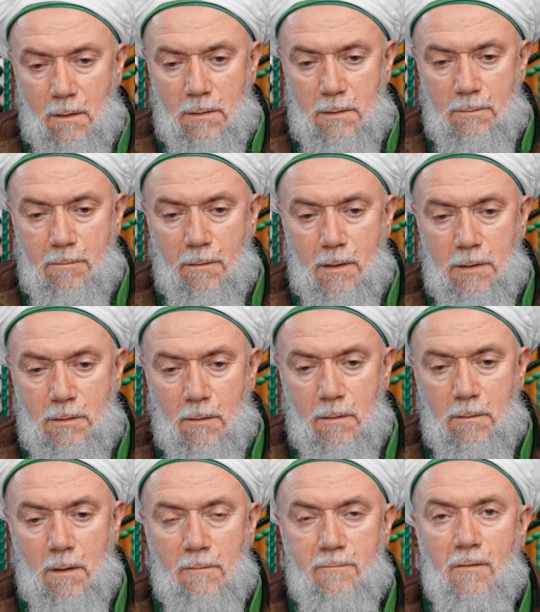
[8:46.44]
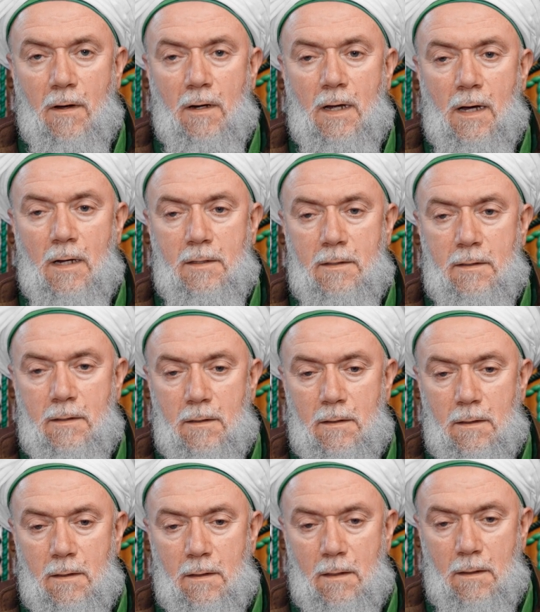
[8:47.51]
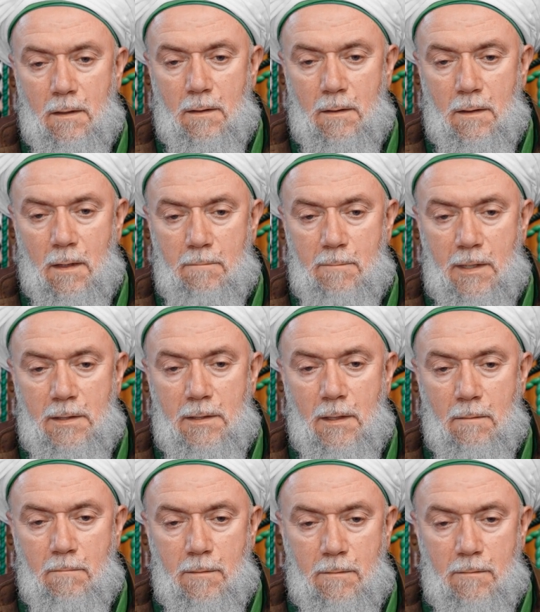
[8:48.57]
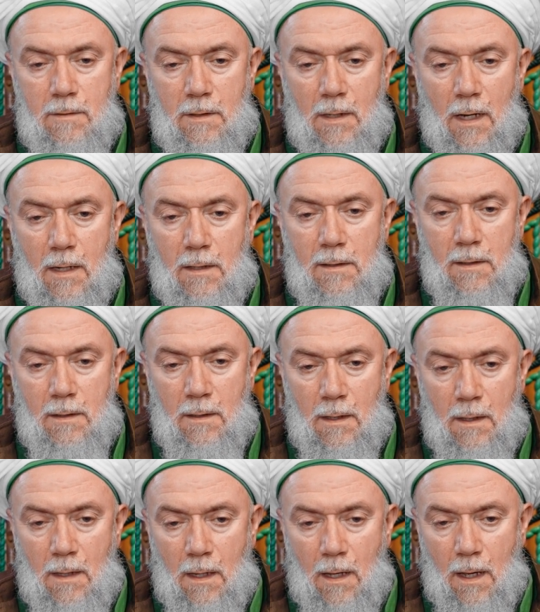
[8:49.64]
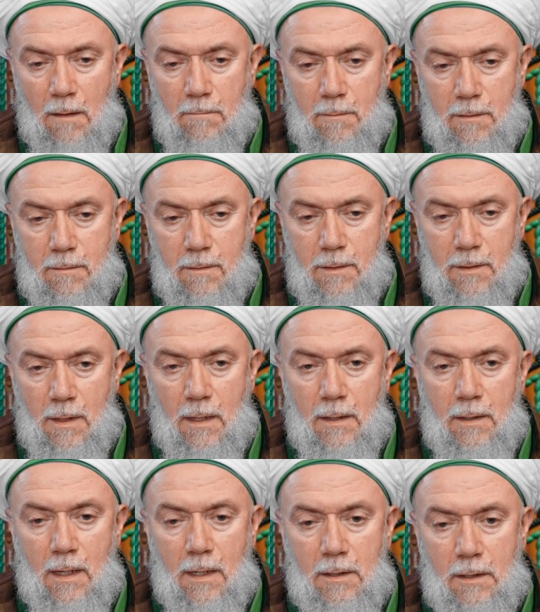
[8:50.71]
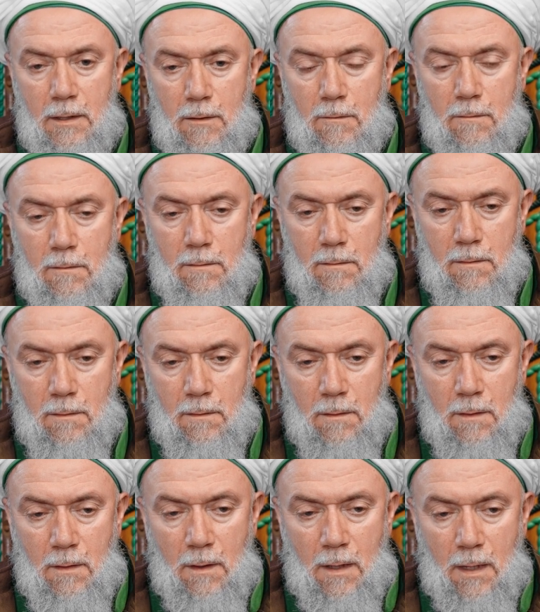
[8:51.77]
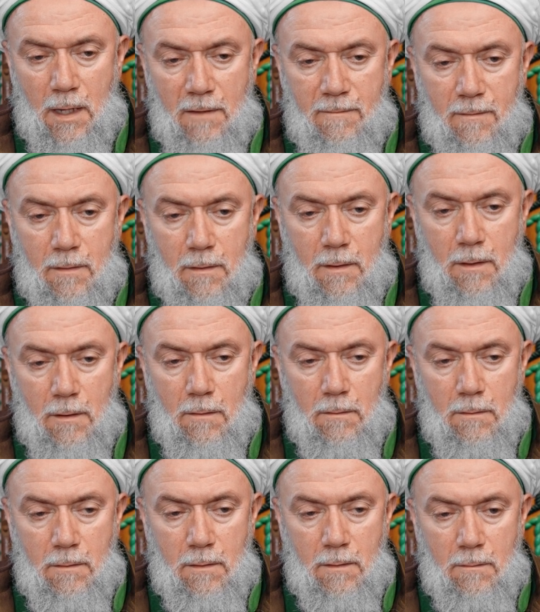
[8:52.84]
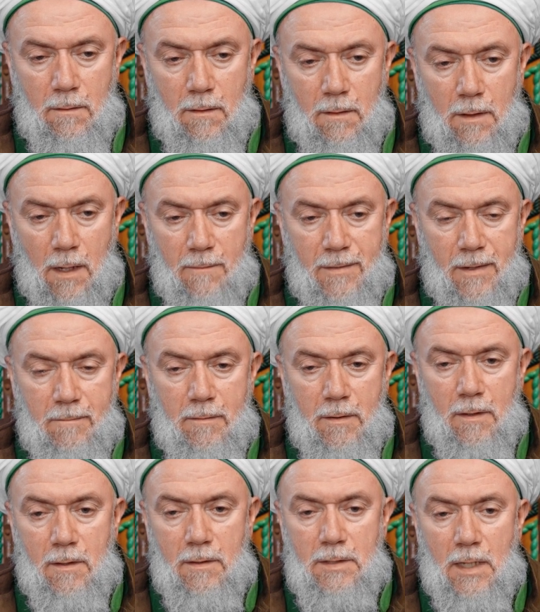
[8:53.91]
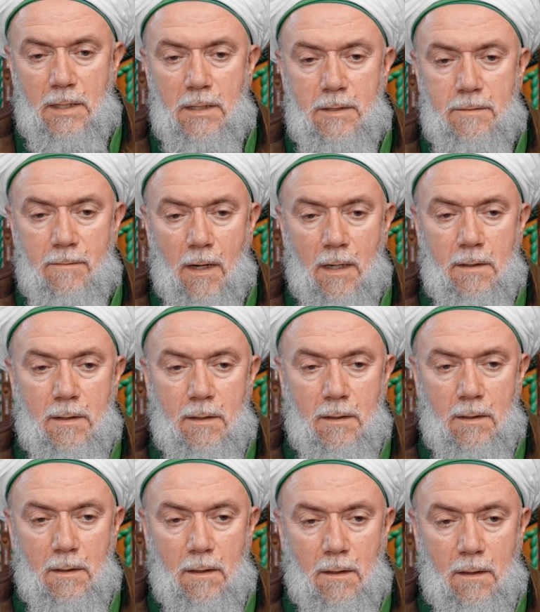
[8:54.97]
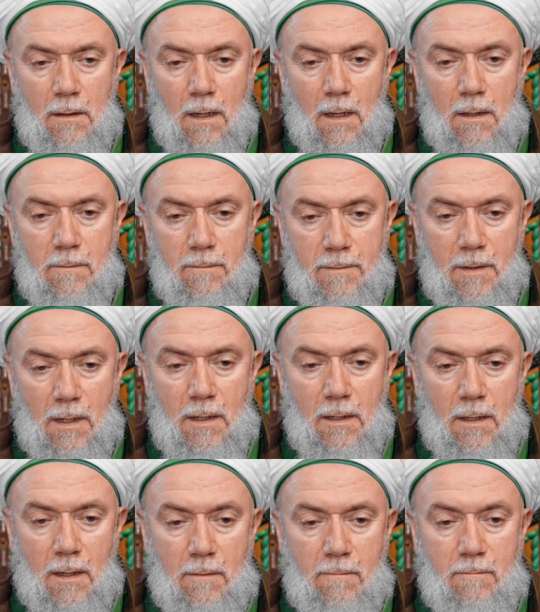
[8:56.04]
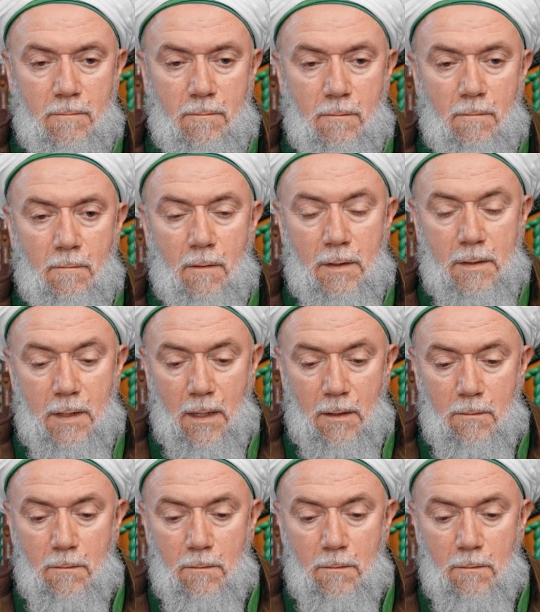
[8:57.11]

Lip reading: spiritual, not for heart. They're mixing between heart and between their ego. Even ego never be satisfied. If they do what they